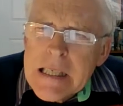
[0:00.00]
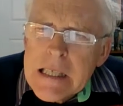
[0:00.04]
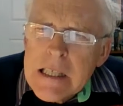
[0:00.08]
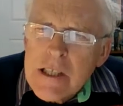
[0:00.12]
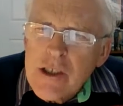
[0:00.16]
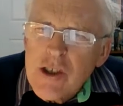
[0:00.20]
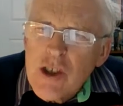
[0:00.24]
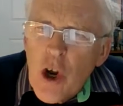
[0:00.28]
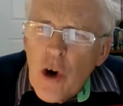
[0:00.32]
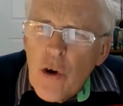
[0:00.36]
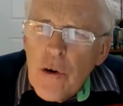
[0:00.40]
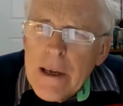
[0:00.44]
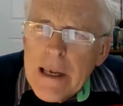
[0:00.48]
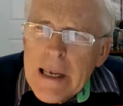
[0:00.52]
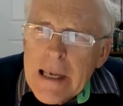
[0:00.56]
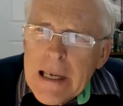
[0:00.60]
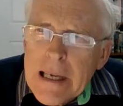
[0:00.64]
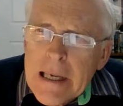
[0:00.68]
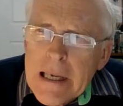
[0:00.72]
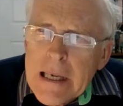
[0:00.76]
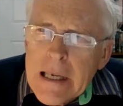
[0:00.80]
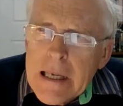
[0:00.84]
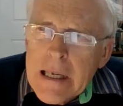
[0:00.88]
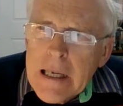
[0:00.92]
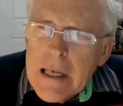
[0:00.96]
sorry.
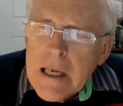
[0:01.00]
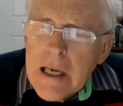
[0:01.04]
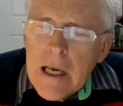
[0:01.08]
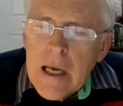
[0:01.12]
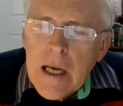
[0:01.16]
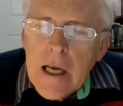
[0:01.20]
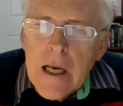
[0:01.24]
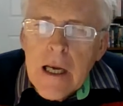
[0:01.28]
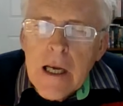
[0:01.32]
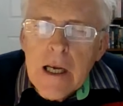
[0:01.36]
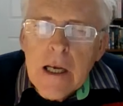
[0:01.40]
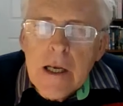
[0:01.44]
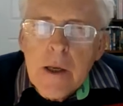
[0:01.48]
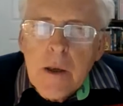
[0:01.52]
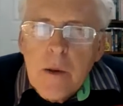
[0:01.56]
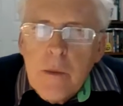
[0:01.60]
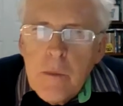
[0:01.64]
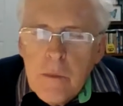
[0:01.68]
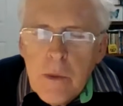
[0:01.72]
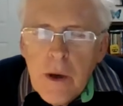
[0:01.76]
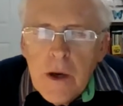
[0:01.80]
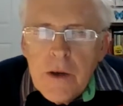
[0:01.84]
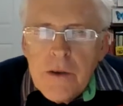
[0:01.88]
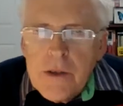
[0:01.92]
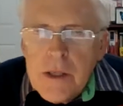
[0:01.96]

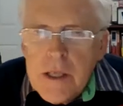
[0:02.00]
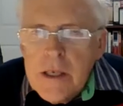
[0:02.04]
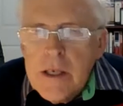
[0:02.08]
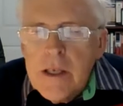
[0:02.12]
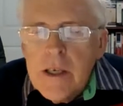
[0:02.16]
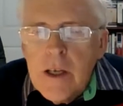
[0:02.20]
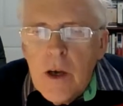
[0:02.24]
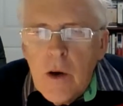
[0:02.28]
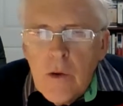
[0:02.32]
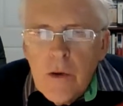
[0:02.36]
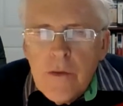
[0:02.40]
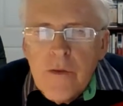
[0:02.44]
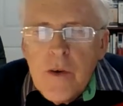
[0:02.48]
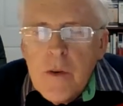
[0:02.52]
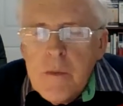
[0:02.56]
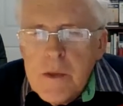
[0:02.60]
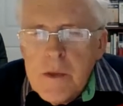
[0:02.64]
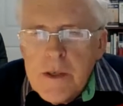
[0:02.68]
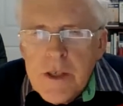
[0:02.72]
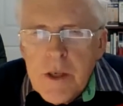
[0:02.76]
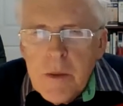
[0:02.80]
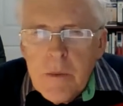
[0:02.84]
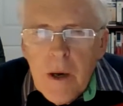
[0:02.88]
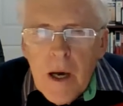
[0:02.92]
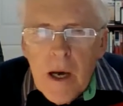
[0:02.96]
But, you know, if you
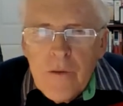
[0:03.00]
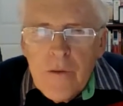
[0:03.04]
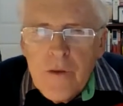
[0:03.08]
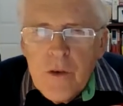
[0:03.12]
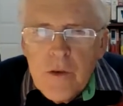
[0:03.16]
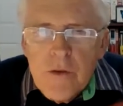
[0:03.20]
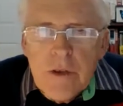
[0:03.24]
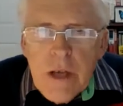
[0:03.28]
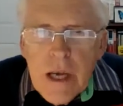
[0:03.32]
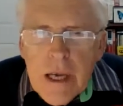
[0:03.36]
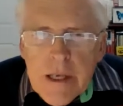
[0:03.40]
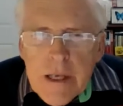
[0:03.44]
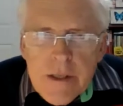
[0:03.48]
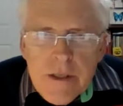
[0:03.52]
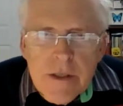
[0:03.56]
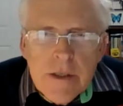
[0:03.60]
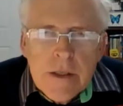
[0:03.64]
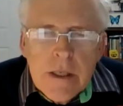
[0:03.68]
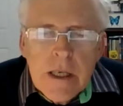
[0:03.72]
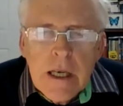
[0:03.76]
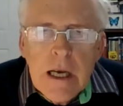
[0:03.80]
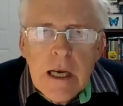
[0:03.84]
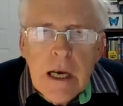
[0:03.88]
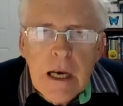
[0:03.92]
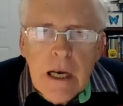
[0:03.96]
miss it by a few days,
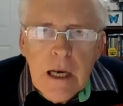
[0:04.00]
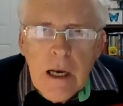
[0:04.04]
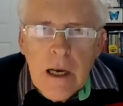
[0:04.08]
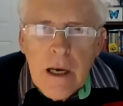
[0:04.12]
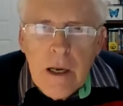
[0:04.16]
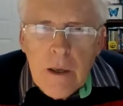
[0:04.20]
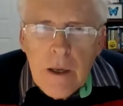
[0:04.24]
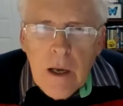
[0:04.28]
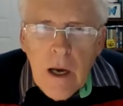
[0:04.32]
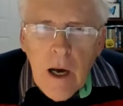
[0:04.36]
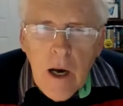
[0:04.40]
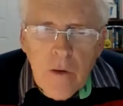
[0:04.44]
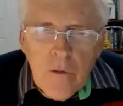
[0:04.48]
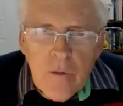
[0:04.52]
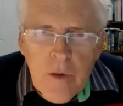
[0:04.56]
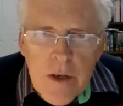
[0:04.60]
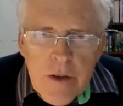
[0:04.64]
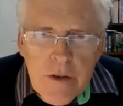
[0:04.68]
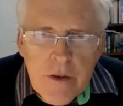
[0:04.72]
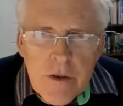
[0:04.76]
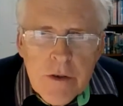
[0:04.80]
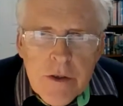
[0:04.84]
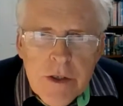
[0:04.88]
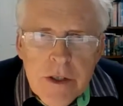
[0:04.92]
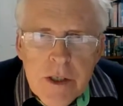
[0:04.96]
halfway
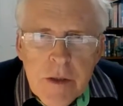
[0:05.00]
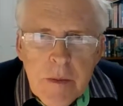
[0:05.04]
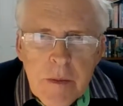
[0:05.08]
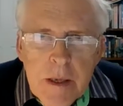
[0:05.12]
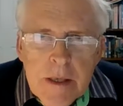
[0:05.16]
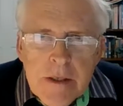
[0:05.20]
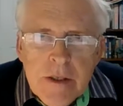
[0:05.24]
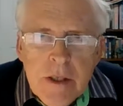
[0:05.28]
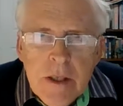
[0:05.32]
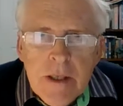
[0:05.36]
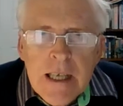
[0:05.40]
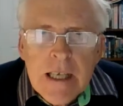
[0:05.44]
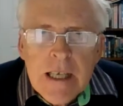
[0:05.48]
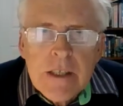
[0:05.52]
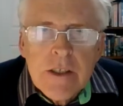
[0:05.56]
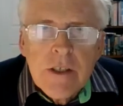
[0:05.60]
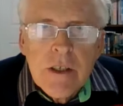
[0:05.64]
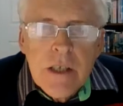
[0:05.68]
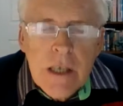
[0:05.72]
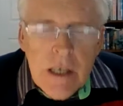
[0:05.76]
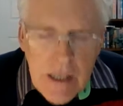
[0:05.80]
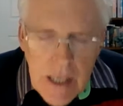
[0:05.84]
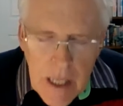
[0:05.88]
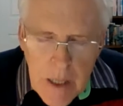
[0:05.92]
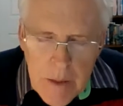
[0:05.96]
through the semester, that's
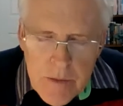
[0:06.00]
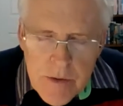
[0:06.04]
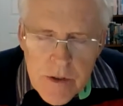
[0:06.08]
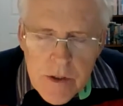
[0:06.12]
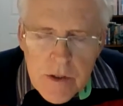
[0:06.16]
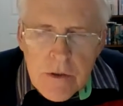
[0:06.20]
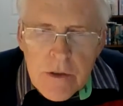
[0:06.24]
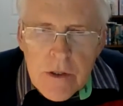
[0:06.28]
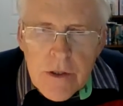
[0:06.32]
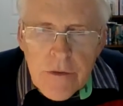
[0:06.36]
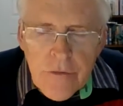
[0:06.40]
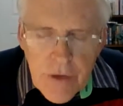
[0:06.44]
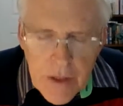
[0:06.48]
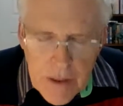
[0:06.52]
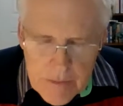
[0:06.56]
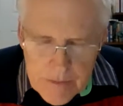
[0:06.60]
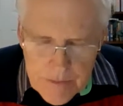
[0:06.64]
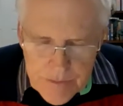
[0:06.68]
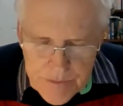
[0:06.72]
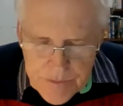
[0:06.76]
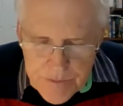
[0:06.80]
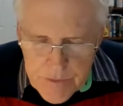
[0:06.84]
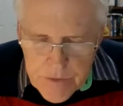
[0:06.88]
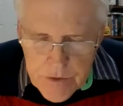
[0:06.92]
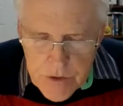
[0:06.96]
absolutely fine.
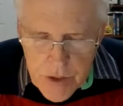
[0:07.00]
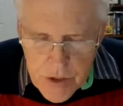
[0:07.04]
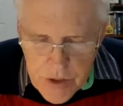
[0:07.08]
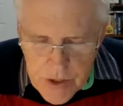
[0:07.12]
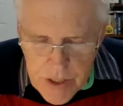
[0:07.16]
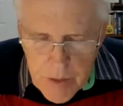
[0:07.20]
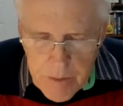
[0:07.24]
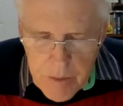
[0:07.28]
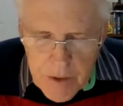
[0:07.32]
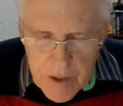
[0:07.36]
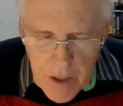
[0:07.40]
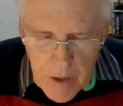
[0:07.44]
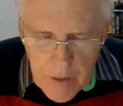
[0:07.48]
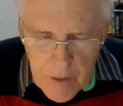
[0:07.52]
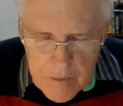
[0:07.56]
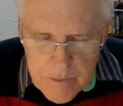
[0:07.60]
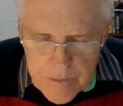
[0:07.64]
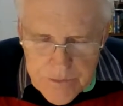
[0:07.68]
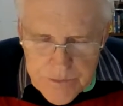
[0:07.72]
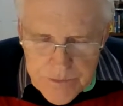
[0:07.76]
Just let me know.